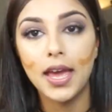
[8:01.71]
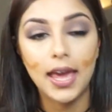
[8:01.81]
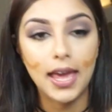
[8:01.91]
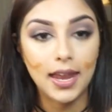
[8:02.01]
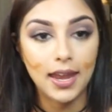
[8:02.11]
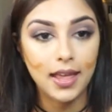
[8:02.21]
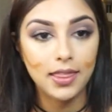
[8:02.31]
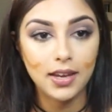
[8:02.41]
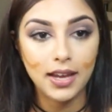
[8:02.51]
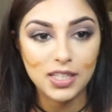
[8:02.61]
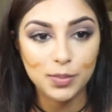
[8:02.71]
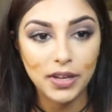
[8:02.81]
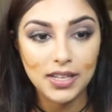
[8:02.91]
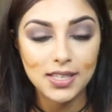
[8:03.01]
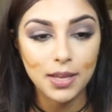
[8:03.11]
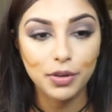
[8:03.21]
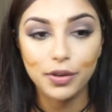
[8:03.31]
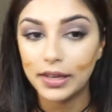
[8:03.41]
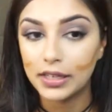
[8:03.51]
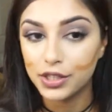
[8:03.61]
And the next place I'm
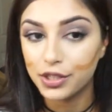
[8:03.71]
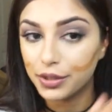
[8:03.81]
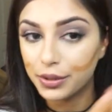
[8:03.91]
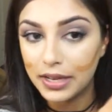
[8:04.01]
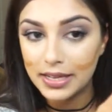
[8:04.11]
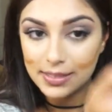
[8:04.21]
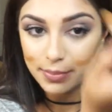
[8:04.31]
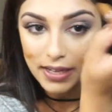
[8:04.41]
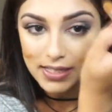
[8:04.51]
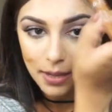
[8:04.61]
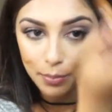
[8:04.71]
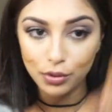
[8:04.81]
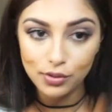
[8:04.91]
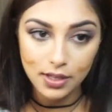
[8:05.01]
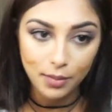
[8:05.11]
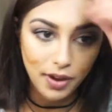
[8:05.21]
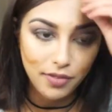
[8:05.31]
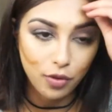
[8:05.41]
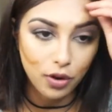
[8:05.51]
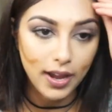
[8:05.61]
going to do is my temples and my
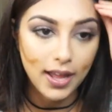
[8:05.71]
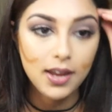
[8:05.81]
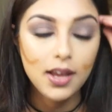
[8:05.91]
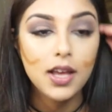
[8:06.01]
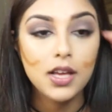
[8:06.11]
forehead.